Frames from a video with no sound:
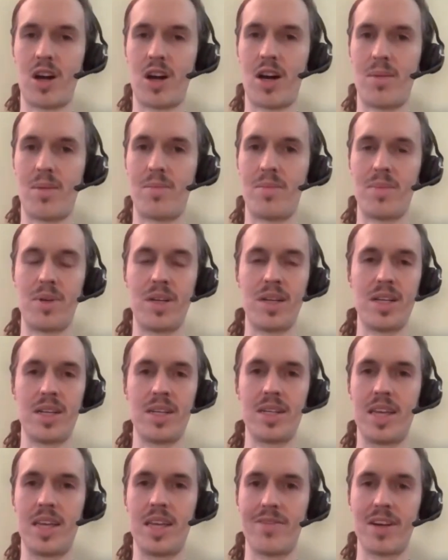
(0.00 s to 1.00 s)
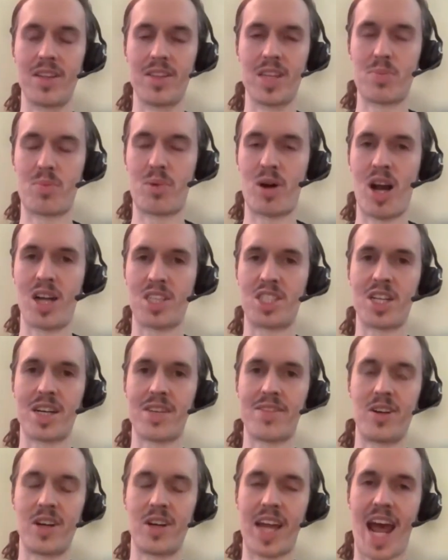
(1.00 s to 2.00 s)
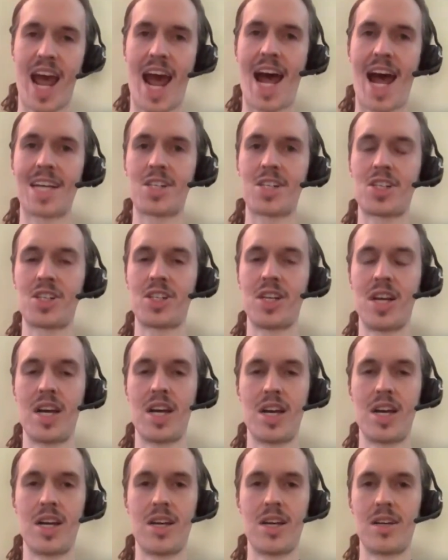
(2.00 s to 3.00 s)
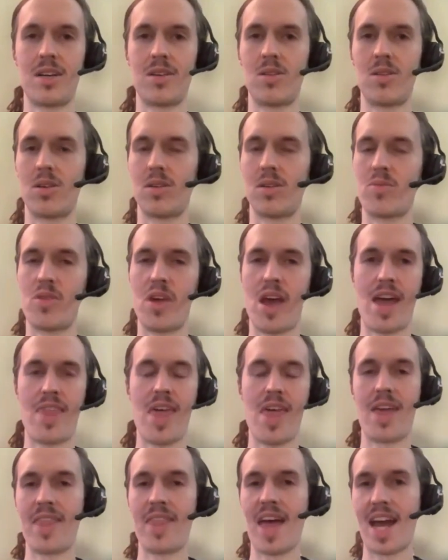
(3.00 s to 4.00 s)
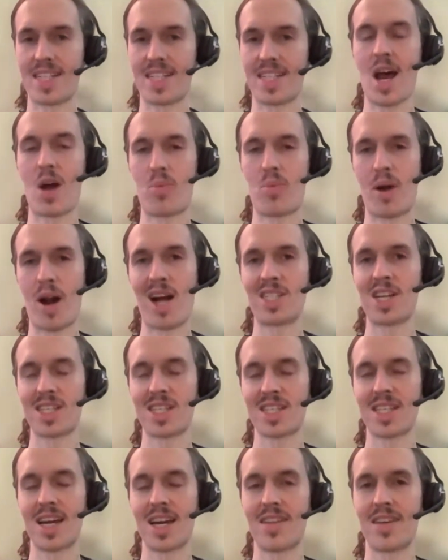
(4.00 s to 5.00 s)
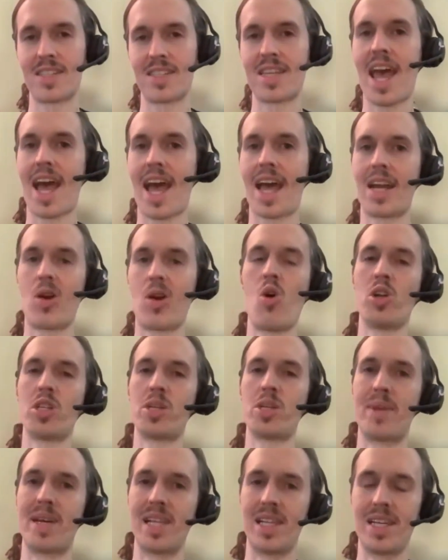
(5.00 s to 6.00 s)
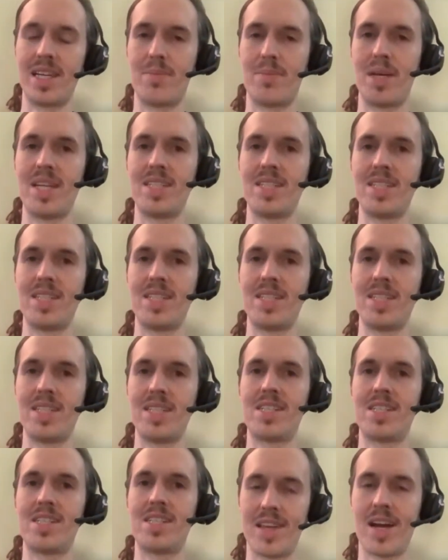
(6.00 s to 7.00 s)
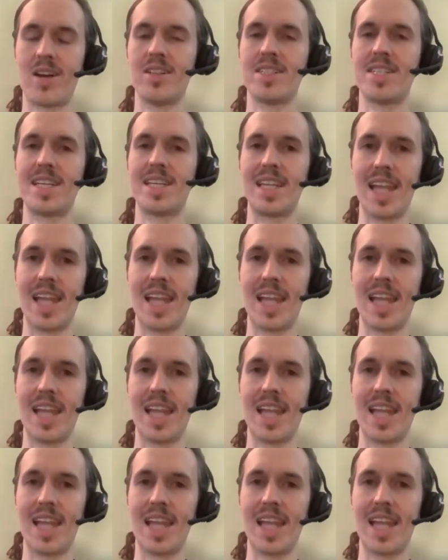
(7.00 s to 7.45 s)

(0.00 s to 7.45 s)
from giving this project their cash. And that is how projects like this can ultimately be defeated. They are